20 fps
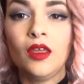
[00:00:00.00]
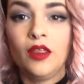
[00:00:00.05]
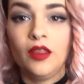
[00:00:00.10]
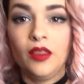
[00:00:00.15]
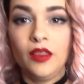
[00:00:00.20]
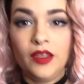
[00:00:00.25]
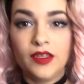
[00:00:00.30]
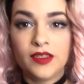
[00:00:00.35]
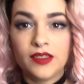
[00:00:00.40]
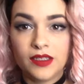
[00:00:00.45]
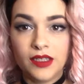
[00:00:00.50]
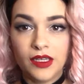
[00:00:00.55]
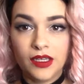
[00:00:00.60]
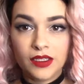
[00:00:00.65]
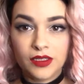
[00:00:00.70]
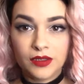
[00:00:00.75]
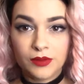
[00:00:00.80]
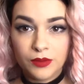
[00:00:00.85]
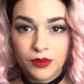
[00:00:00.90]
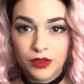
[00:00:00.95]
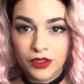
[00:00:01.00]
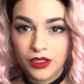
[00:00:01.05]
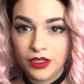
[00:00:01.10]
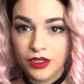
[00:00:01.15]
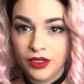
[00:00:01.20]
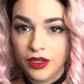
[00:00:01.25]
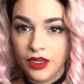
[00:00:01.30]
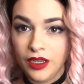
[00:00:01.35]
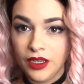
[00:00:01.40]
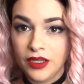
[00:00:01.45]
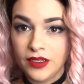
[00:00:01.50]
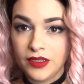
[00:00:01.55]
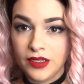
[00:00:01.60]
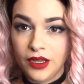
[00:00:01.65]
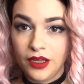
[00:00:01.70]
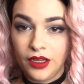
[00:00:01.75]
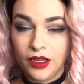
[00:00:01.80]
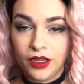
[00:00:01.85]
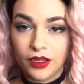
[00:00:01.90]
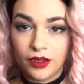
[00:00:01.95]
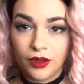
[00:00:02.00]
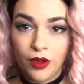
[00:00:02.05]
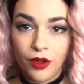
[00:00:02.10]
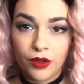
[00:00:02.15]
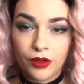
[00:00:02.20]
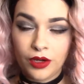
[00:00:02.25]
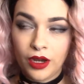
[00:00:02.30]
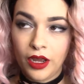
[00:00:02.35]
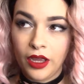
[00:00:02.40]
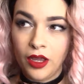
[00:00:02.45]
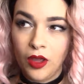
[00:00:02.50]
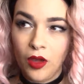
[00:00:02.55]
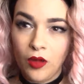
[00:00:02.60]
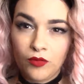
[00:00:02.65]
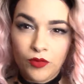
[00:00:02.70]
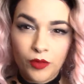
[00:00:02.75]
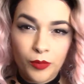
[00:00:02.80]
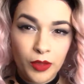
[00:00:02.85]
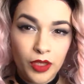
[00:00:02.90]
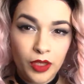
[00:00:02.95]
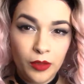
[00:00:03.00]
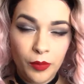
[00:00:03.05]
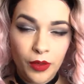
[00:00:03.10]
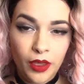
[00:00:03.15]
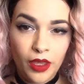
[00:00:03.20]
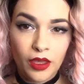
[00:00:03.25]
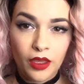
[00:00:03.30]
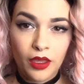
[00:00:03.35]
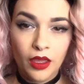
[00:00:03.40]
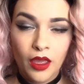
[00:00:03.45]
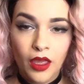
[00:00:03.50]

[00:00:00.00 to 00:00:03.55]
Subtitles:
This next one here is a collar I got from eBay.